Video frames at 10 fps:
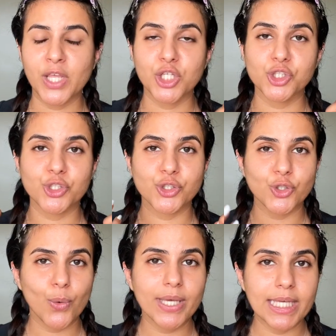
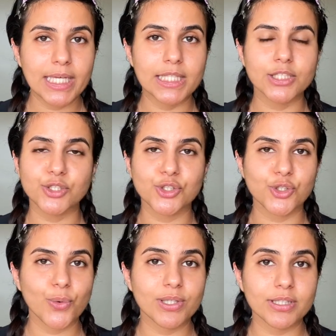so healed,
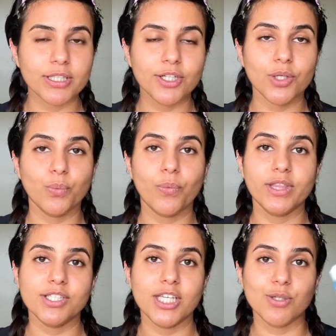so clear
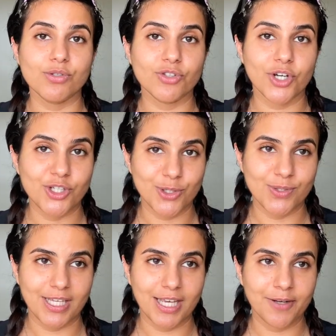the day you start
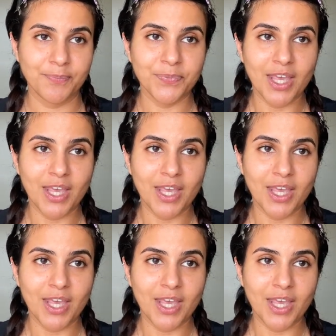using it.